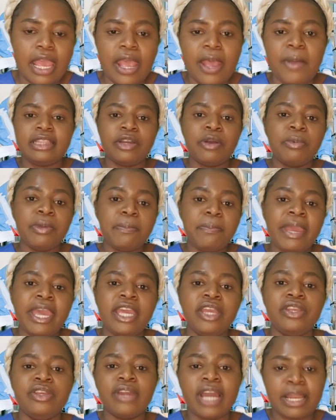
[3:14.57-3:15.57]
They'll be
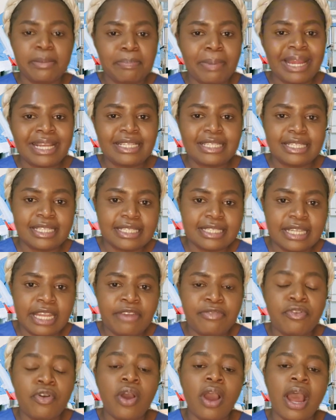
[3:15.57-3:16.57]
paying you at band 6
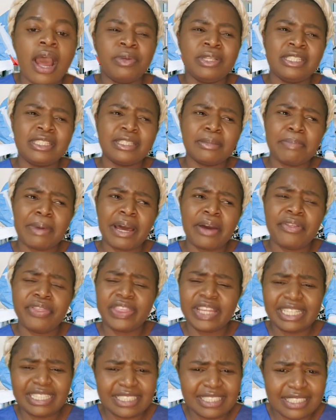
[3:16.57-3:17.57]
level, which is about
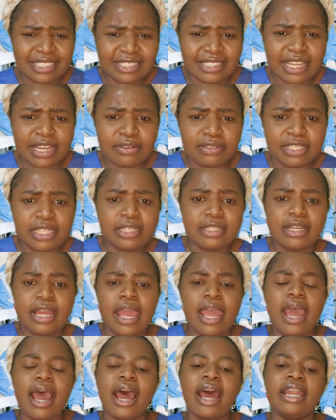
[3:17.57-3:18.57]
36,000.
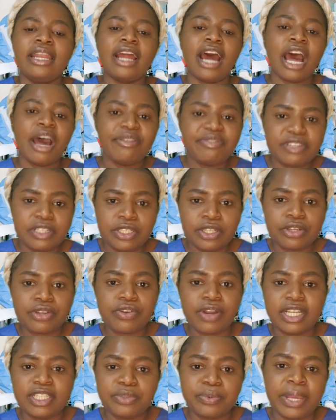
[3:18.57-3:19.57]
And after you
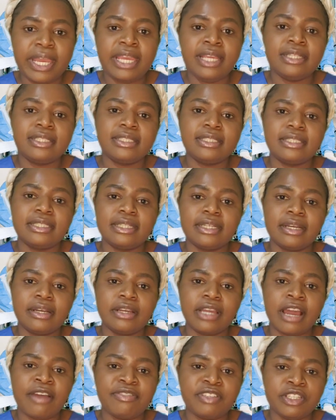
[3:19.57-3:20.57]
graduate,
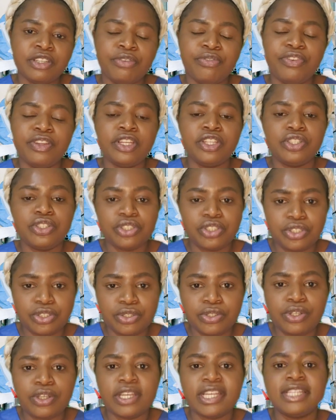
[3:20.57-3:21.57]
after you finish your 2
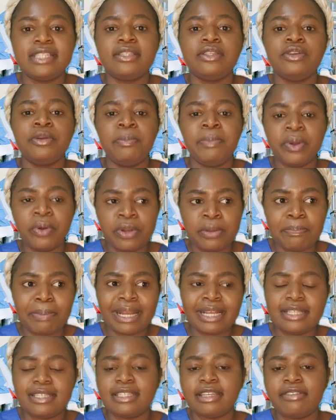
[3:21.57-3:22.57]
years, you'll be on
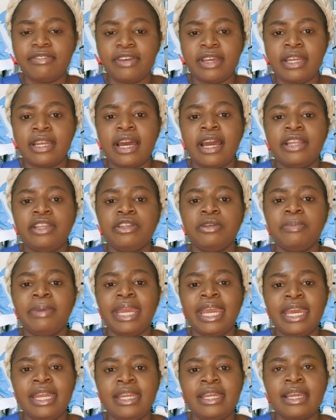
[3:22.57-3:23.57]
band 7 and you'll be
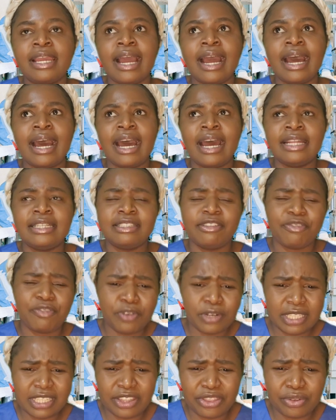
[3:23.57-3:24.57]
earning at
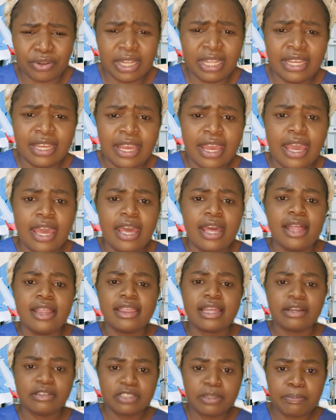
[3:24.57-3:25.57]

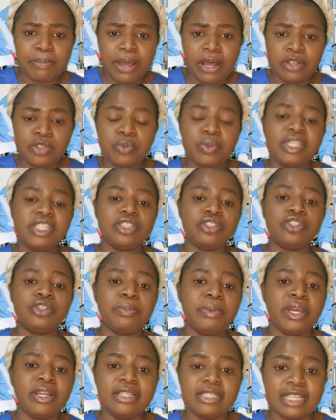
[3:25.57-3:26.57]
43,000 pounds, which is, to
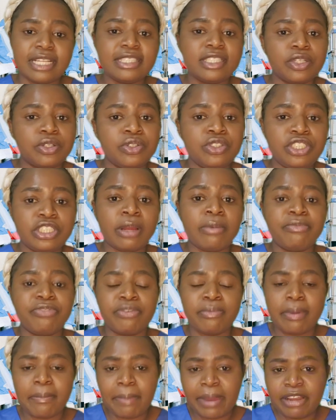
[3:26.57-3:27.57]
be honest, that's a good jump
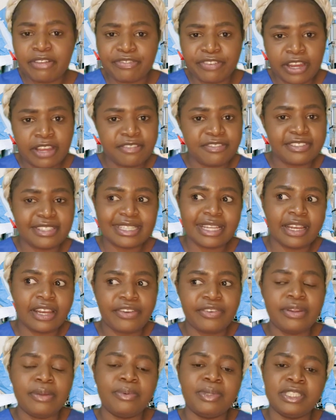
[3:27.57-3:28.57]
from a band 5
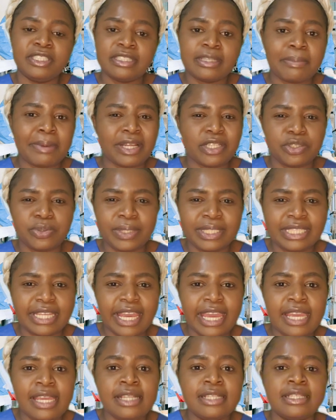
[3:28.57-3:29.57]
salary, which is about
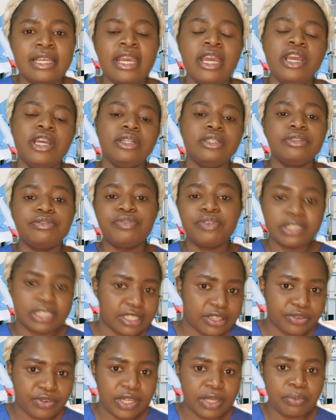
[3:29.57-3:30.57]
28 to
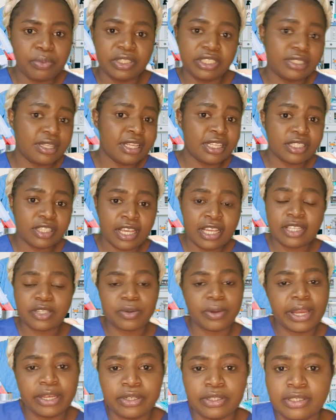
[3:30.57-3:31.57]
43, which is
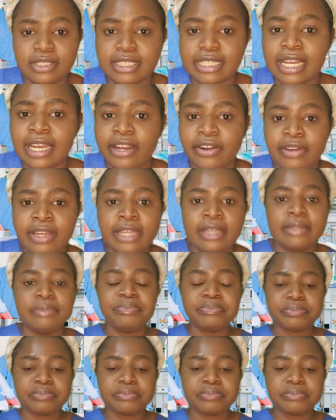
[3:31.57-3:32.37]
quite good salary.